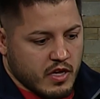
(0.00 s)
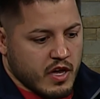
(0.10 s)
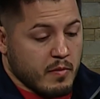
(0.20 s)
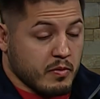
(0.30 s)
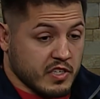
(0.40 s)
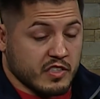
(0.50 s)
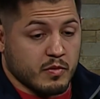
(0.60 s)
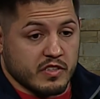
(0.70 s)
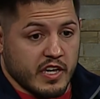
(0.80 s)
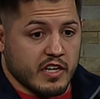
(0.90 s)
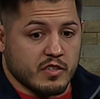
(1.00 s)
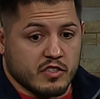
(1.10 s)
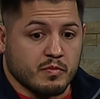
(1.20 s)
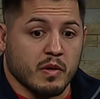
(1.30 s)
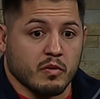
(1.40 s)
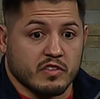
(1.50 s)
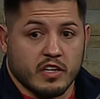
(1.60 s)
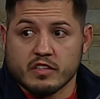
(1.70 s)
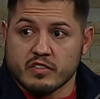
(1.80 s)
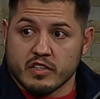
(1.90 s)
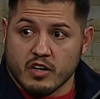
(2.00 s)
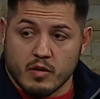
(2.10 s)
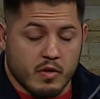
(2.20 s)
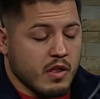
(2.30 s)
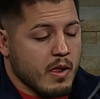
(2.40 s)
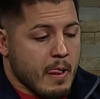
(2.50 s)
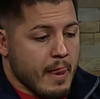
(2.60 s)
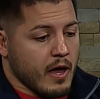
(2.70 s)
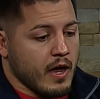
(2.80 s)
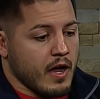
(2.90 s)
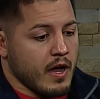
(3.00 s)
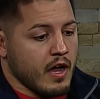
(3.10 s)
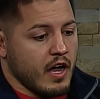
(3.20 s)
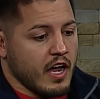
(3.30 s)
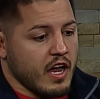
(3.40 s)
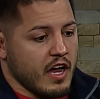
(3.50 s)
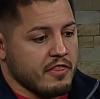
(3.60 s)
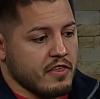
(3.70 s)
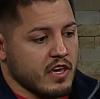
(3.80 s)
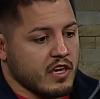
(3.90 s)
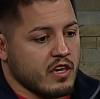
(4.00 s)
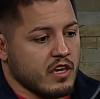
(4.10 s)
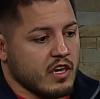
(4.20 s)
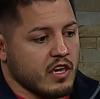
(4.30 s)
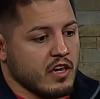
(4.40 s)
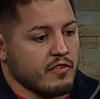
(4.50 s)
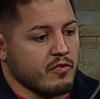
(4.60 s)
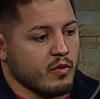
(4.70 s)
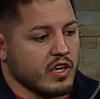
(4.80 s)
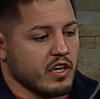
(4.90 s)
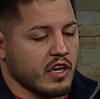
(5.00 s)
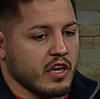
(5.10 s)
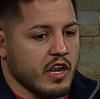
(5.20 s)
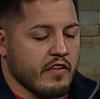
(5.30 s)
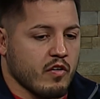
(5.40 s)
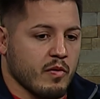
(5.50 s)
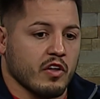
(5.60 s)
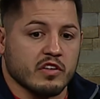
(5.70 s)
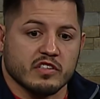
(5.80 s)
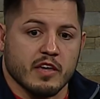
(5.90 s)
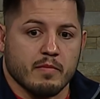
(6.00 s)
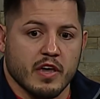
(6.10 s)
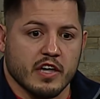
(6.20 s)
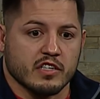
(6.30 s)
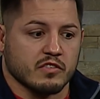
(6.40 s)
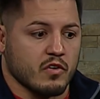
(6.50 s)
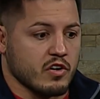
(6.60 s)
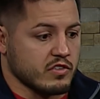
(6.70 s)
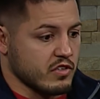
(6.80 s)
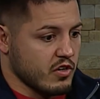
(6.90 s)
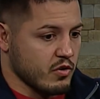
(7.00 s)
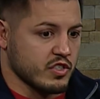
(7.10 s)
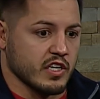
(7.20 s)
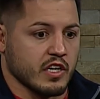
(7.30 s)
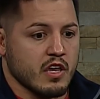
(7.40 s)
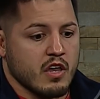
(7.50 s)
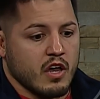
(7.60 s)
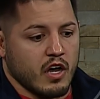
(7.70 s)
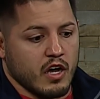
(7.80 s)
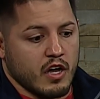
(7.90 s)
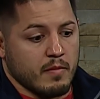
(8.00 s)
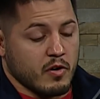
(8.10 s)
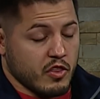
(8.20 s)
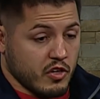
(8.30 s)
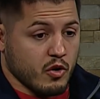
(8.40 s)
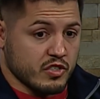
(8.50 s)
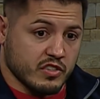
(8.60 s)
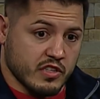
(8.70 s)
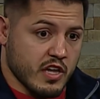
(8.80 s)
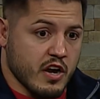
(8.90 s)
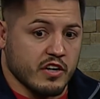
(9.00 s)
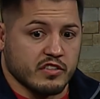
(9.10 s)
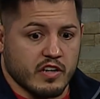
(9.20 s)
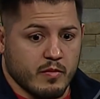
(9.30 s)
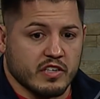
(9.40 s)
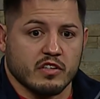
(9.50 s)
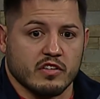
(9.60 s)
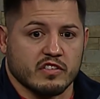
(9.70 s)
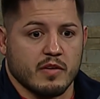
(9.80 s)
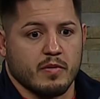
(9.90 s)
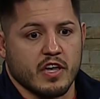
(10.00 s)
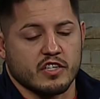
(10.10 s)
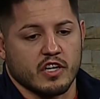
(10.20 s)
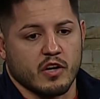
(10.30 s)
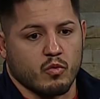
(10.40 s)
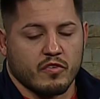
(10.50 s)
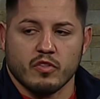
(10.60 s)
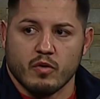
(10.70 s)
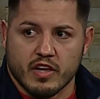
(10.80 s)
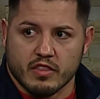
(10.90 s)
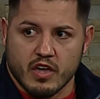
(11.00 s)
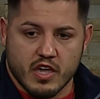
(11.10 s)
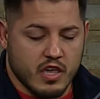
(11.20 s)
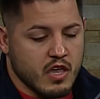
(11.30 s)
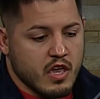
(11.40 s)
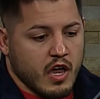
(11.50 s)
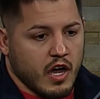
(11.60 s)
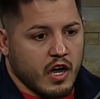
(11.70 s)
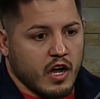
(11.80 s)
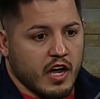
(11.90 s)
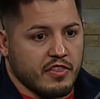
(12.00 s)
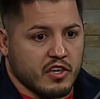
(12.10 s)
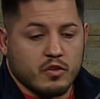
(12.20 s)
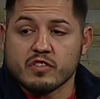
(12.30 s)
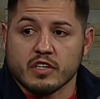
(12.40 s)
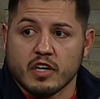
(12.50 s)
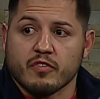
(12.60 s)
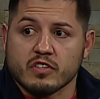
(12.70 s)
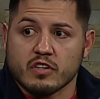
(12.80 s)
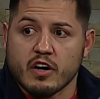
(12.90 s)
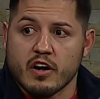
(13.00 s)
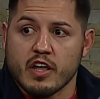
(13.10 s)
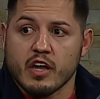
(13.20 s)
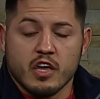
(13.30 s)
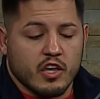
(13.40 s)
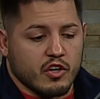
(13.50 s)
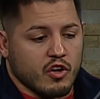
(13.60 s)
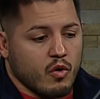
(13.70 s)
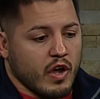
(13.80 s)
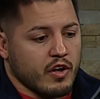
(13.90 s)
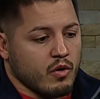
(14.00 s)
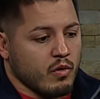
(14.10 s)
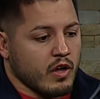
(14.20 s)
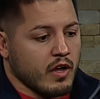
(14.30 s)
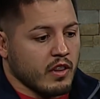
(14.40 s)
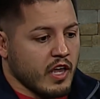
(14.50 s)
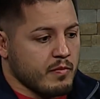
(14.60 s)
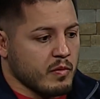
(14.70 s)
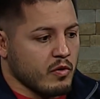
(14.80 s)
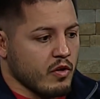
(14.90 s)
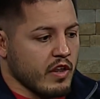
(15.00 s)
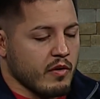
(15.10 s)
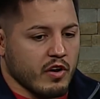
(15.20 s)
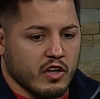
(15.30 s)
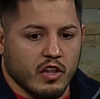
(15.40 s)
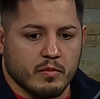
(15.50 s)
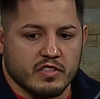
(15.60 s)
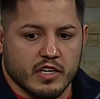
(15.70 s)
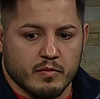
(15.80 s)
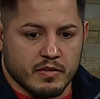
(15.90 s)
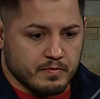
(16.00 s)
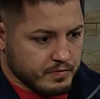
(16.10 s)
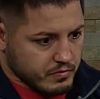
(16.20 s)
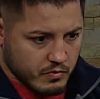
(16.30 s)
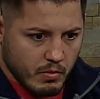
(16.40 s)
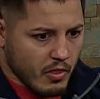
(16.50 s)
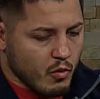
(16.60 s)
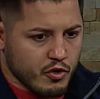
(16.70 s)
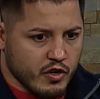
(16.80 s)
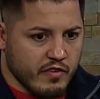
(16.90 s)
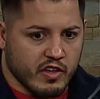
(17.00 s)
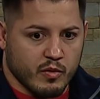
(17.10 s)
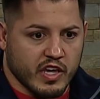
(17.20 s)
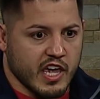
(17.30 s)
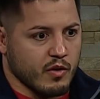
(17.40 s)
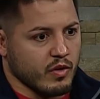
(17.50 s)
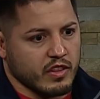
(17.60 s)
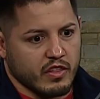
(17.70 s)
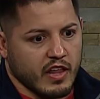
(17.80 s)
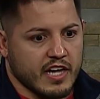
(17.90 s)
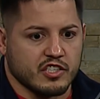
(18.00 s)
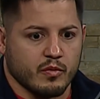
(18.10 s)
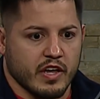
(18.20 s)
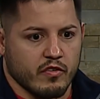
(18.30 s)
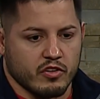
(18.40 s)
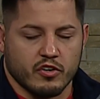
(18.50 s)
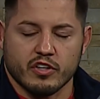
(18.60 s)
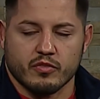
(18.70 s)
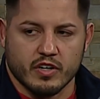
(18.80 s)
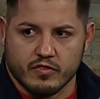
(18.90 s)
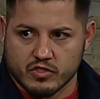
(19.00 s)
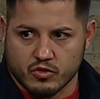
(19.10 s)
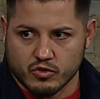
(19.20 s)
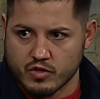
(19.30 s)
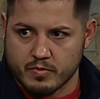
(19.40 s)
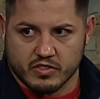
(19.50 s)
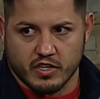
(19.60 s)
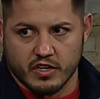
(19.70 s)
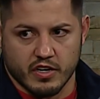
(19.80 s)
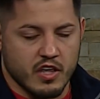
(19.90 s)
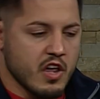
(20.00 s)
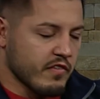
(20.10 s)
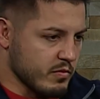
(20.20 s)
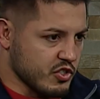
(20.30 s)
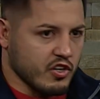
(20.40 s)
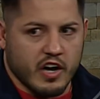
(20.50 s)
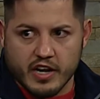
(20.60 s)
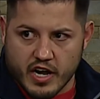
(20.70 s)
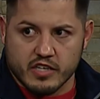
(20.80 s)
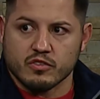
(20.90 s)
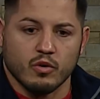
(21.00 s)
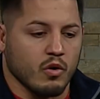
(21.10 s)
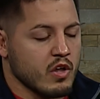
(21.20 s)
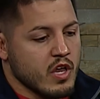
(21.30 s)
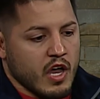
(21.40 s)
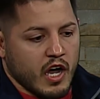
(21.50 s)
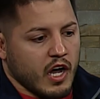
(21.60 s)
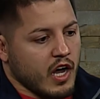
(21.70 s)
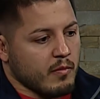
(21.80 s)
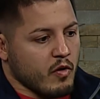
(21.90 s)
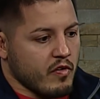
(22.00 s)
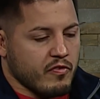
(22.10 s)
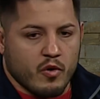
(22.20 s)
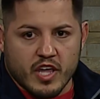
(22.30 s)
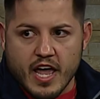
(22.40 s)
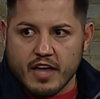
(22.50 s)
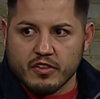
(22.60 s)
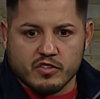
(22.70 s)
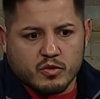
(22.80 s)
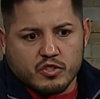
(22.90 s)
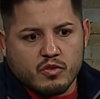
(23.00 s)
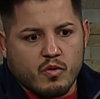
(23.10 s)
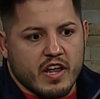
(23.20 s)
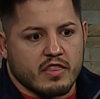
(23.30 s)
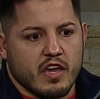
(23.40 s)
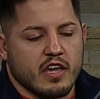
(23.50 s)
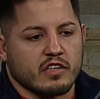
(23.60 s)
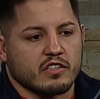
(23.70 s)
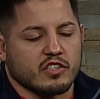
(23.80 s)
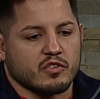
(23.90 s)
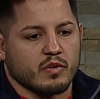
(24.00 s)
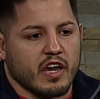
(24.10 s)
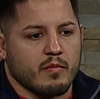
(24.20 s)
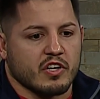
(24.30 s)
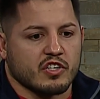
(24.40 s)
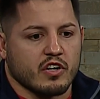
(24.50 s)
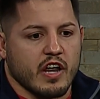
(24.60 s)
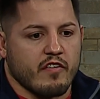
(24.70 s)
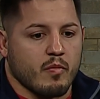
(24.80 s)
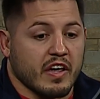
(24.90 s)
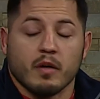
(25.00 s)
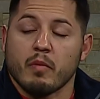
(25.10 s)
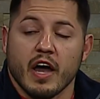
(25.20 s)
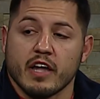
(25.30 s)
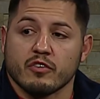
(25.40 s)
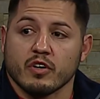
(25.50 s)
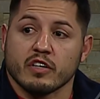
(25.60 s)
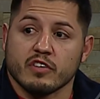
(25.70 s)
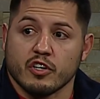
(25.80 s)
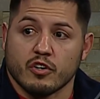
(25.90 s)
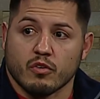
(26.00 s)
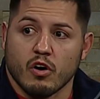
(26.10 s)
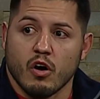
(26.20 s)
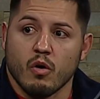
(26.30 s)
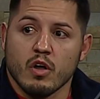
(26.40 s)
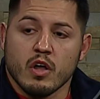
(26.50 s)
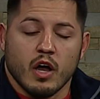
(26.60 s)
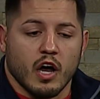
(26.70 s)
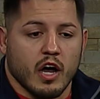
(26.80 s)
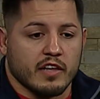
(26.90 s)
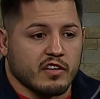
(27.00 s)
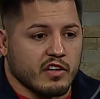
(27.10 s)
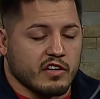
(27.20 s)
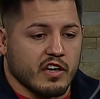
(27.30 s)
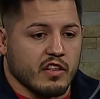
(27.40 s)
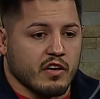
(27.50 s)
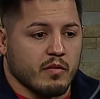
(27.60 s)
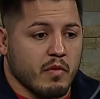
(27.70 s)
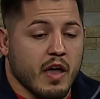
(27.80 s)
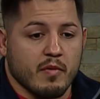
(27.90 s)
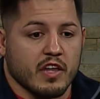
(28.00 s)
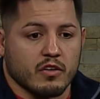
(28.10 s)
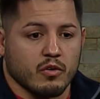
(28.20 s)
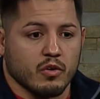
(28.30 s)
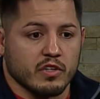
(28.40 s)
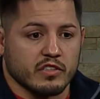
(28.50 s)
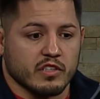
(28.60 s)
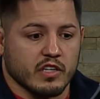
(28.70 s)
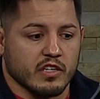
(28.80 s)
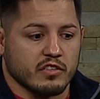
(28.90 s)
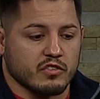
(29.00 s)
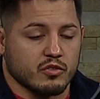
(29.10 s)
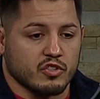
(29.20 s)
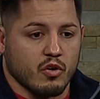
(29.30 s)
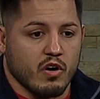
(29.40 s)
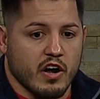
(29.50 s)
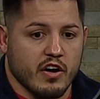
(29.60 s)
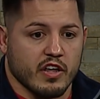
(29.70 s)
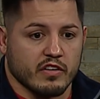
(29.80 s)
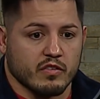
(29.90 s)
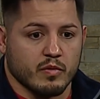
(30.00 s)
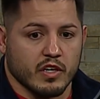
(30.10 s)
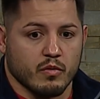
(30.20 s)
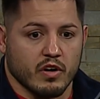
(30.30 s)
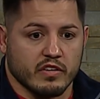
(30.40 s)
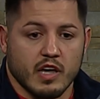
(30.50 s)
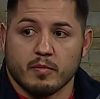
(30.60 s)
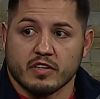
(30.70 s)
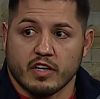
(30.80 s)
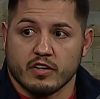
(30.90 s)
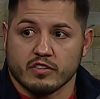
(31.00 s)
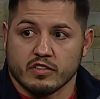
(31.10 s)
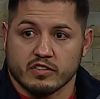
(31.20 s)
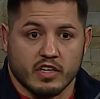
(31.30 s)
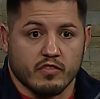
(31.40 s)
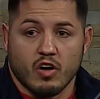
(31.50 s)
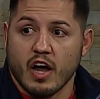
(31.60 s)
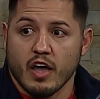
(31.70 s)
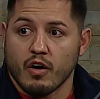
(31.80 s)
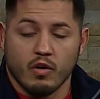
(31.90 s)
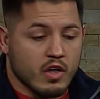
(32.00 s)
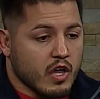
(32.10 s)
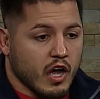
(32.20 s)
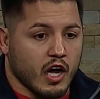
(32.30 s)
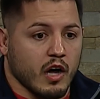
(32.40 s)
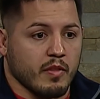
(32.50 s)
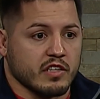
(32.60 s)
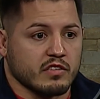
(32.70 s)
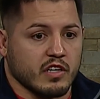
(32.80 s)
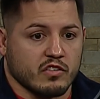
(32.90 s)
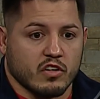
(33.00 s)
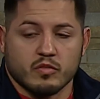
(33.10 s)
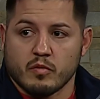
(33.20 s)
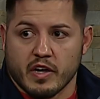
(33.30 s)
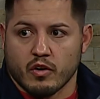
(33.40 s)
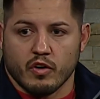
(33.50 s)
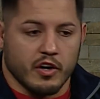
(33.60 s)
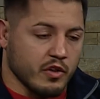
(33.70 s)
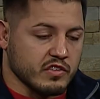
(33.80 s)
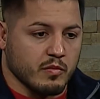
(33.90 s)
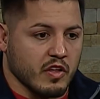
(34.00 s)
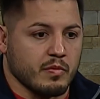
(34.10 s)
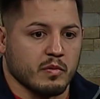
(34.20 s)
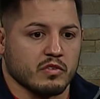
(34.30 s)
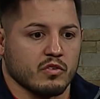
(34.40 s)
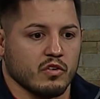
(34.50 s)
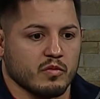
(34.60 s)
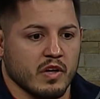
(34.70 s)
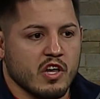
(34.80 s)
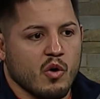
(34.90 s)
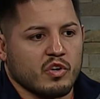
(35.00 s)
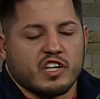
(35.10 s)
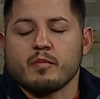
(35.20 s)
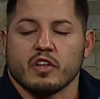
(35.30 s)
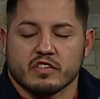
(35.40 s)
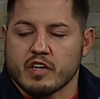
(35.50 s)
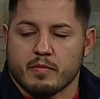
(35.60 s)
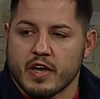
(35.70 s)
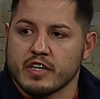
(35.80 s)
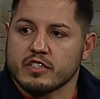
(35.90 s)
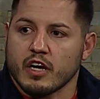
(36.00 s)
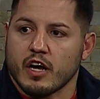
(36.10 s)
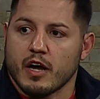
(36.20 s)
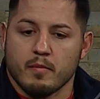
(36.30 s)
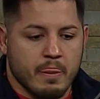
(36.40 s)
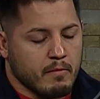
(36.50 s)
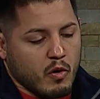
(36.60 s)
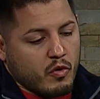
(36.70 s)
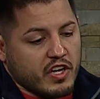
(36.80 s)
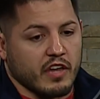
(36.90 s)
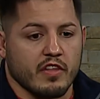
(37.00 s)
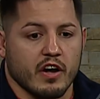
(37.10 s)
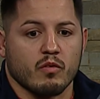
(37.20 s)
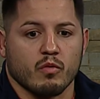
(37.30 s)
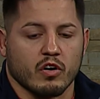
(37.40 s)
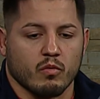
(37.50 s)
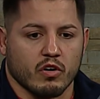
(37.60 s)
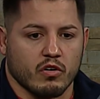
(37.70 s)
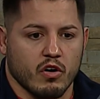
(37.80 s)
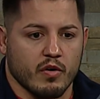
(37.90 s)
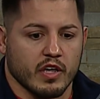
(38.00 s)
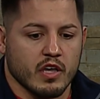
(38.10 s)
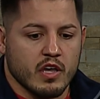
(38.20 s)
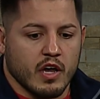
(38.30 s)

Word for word: uh, participants and just people attending the state tournament. Yeah. Uh, I, I, think if we can get everybody on the same page as far as the coaching um, or the coaches in the area, just everybody stay on the same page and, and work for the right thing, mm-hmm. uh, I think you'd see a difference in our area. You know, I know uh, a lot of people know that I run a club team and we're doing everything we can. We, the last year we had over 33 different schools represented oh, wow. from junior high and high school, um, over 40 athletes. We're doing the right things. It's yeah. just we got to make sure everybody can buy into it and continue to grow uh, at the end of the day, then my main goal is is to show our area to be one of the top contenders in the state of Ohio. Sure. Uh, that's that's ultimately my goal, and I know that's some other people's goals, but we just got to be on the same page. Yeah. Um, but we're getting there. We're, we're growing.